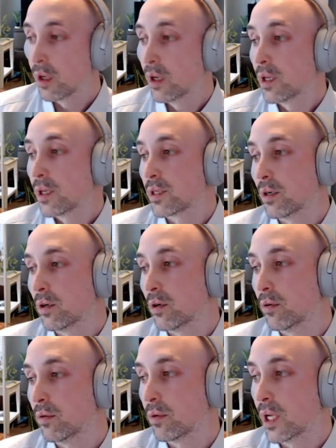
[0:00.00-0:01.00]

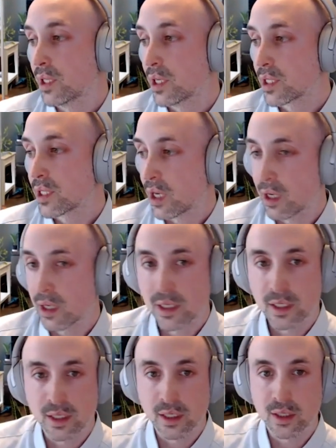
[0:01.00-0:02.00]
So in this
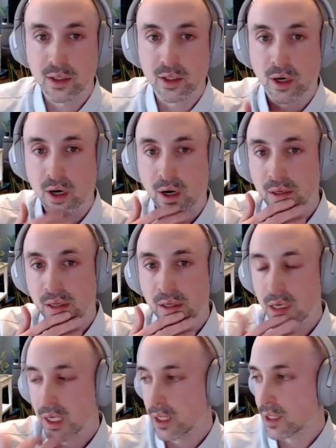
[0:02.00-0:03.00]
case, the shard
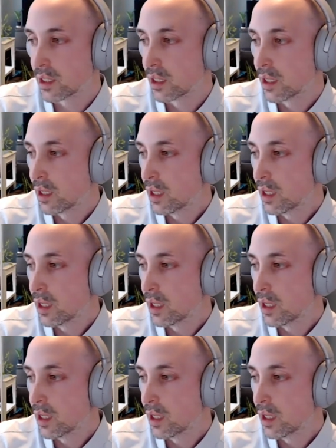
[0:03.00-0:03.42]
is